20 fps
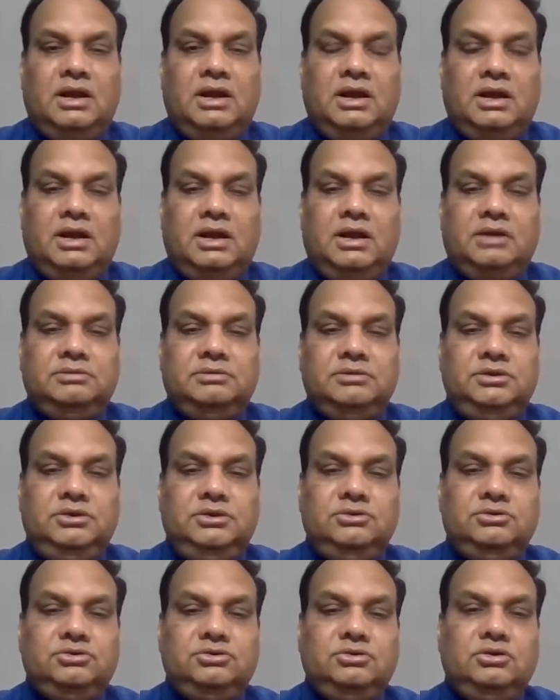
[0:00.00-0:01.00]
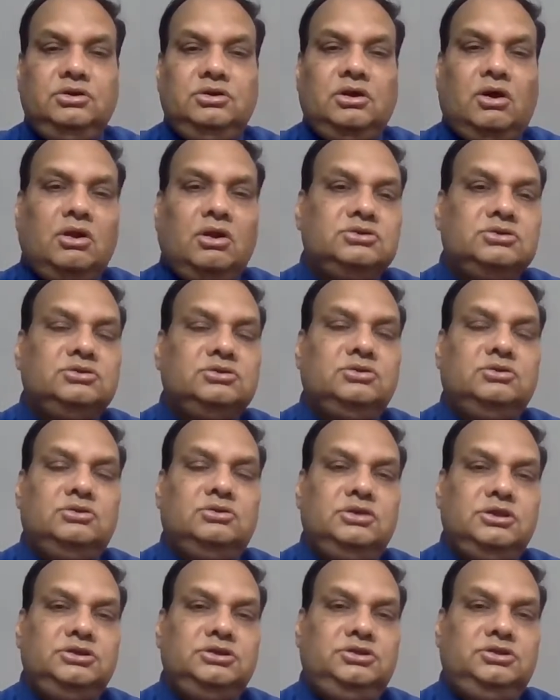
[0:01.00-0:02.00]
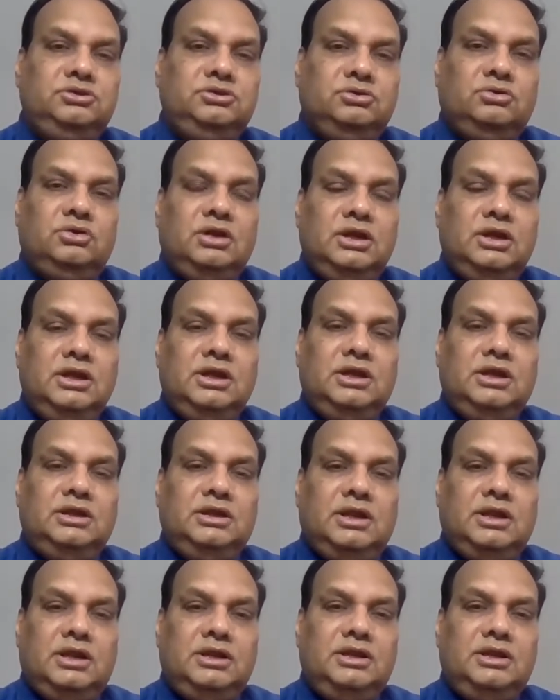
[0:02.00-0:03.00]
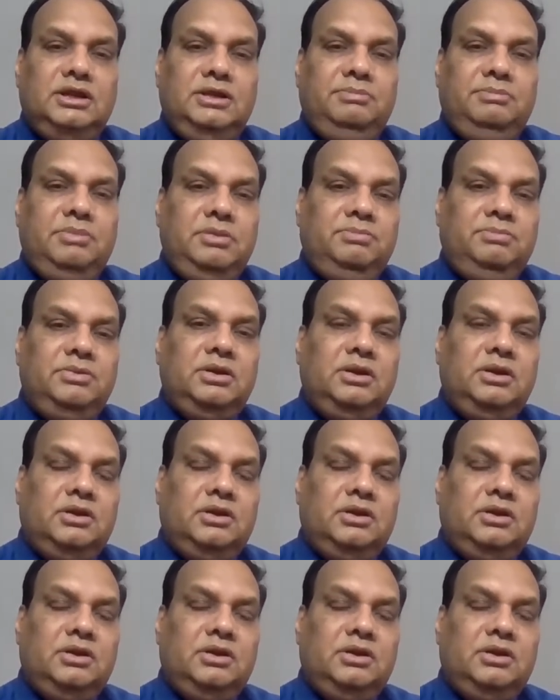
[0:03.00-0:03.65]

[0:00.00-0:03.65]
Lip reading: You should also ensure that the people,